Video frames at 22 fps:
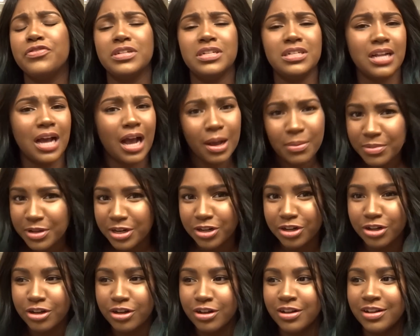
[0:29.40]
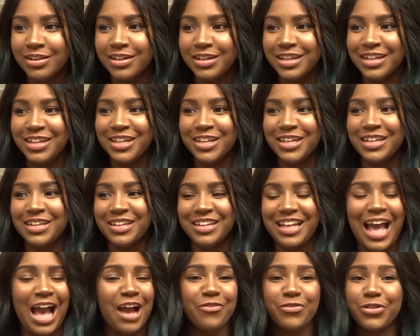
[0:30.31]
phenomenal
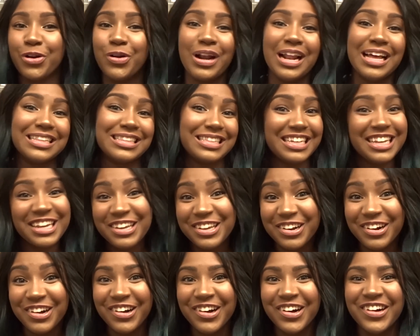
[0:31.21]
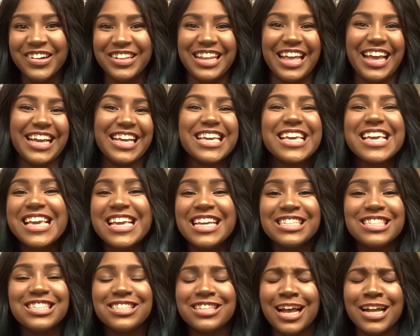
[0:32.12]
Afro-Latino. Like,
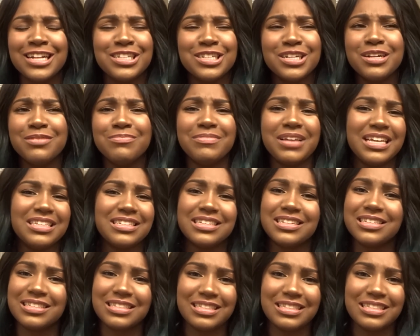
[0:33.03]
he's such an amazing